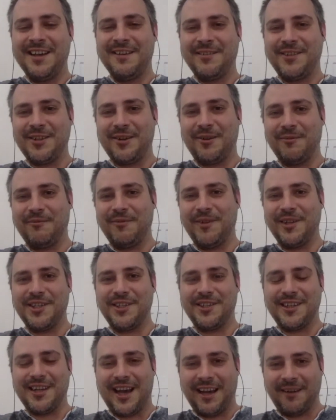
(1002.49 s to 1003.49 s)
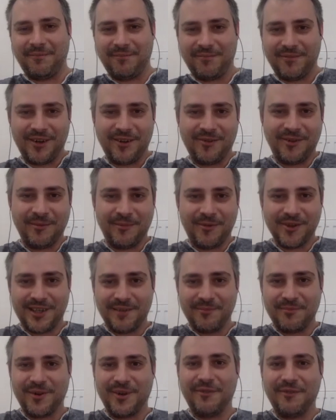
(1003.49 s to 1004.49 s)
So, which is like, the most
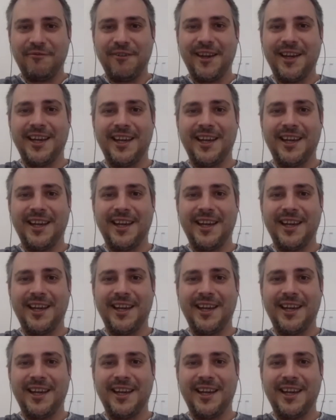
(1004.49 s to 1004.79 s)
important thing